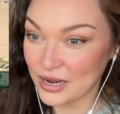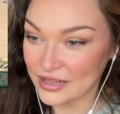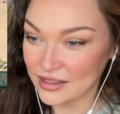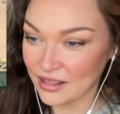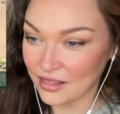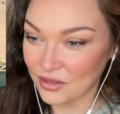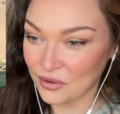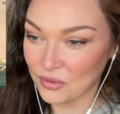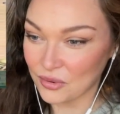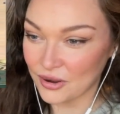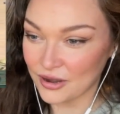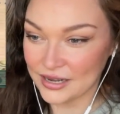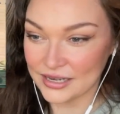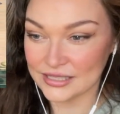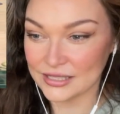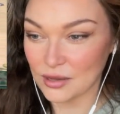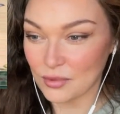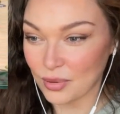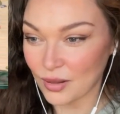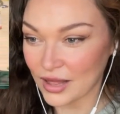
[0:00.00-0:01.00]
that the Warriors
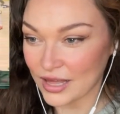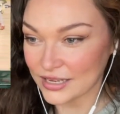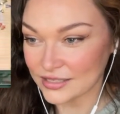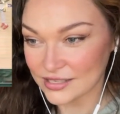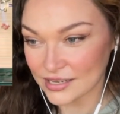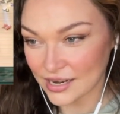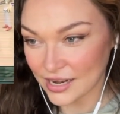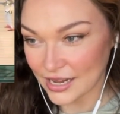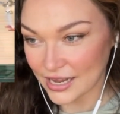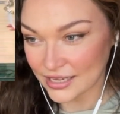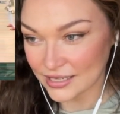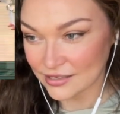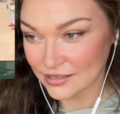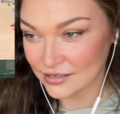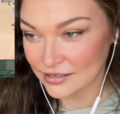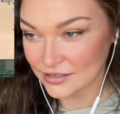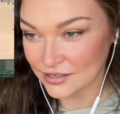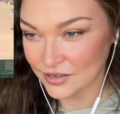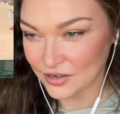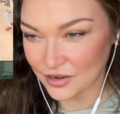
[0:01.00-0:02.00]
are playing today,
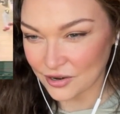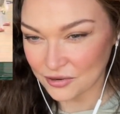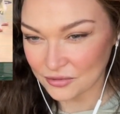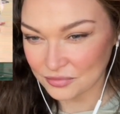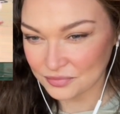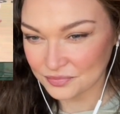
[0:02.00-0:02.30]
you know?